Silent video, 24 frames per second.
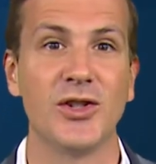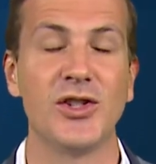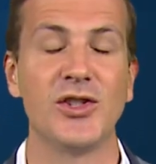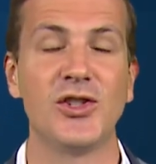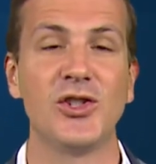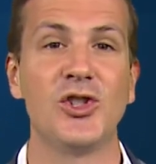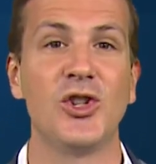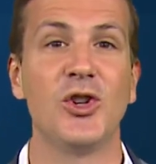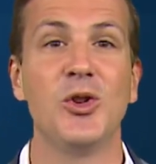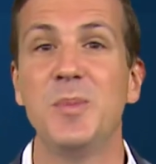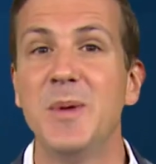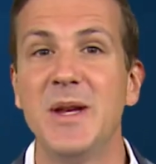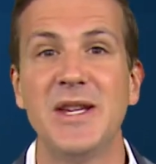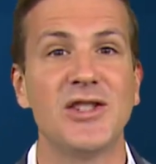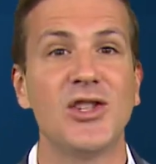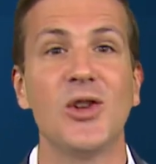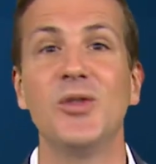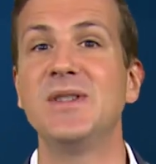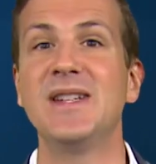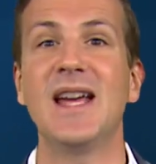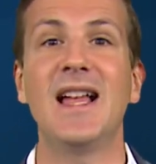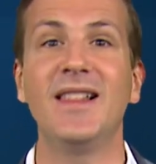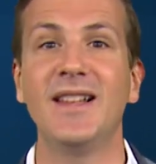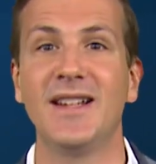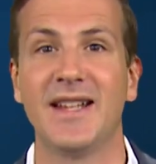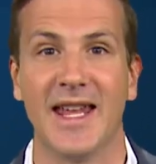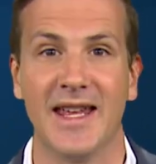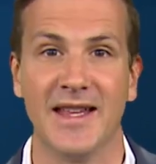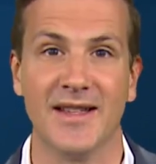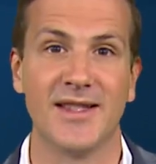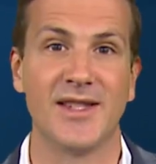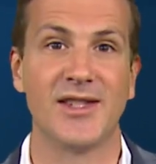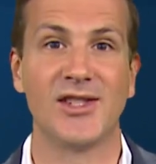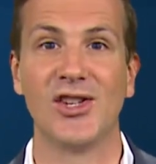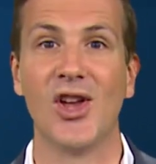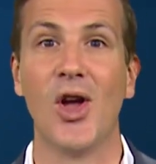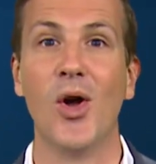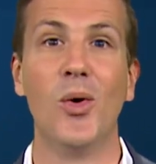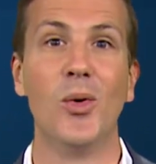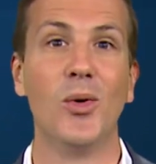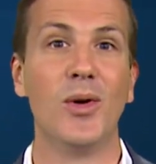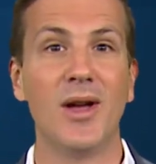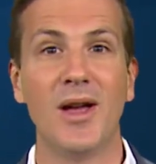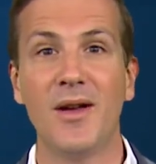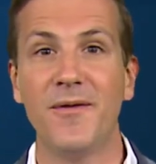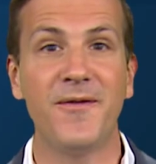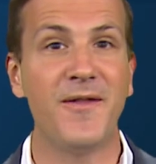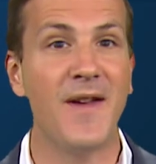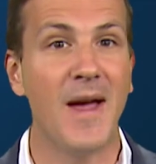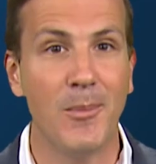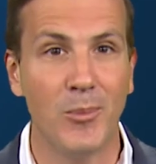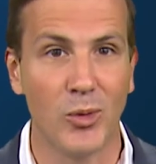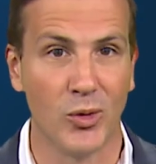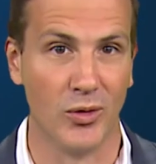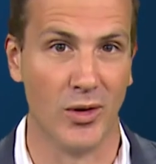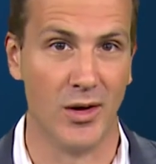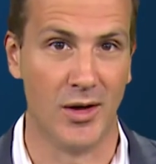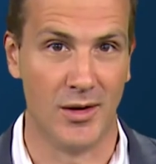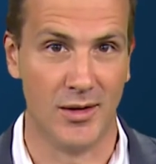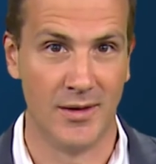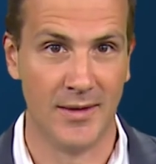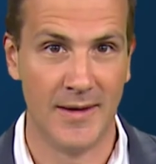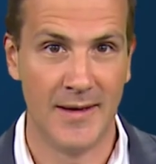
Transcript: should be so delicate, so ephemeral.